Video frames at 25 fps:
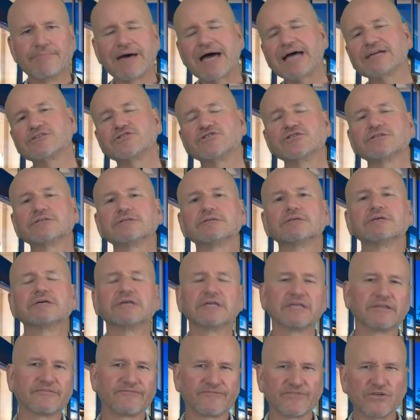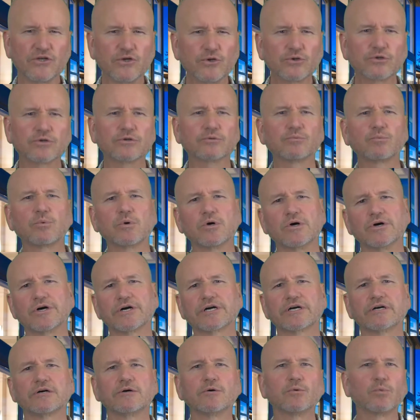Imagine if you could work
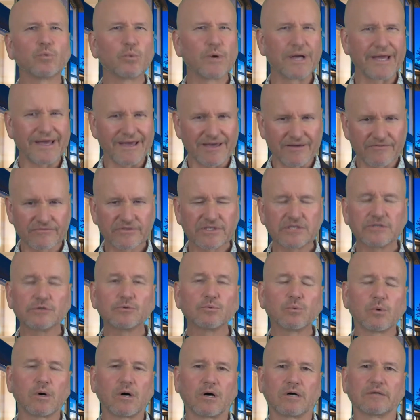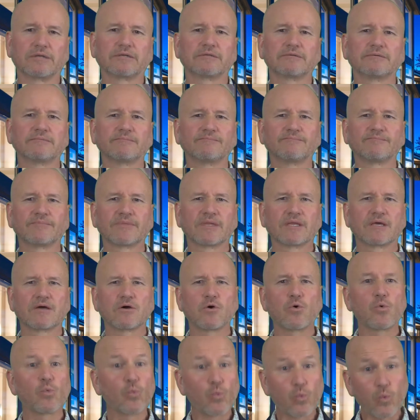wherever you want,
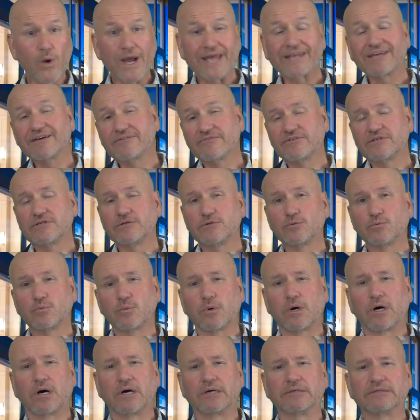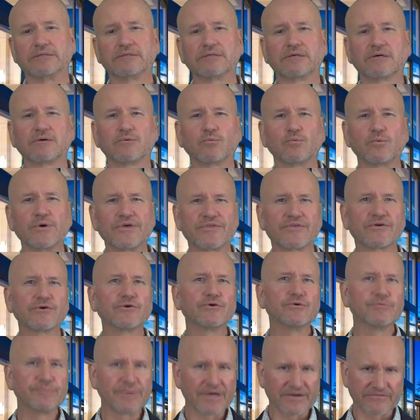whenever you want, with
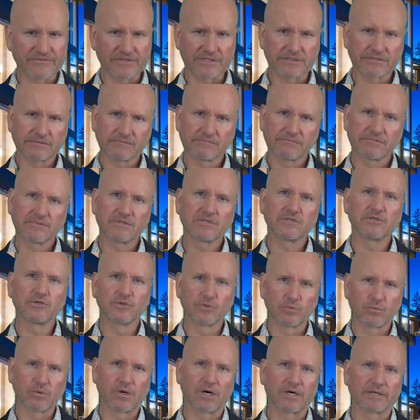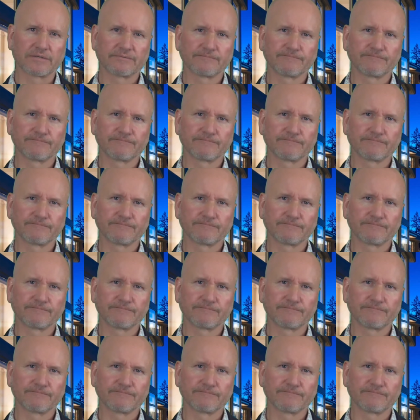whomever you want.